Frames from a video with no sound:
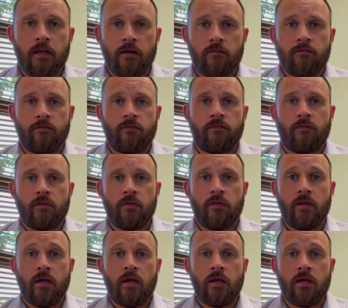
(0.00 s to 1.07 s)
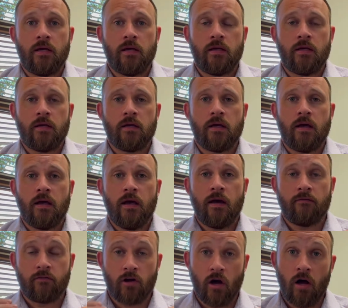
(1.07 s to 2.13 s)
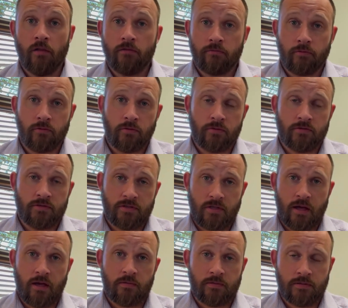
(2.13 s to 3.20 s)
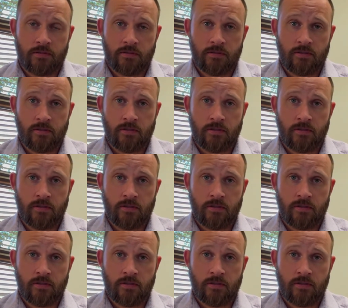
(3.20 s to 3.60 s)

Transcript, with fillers: if they have gone through those steps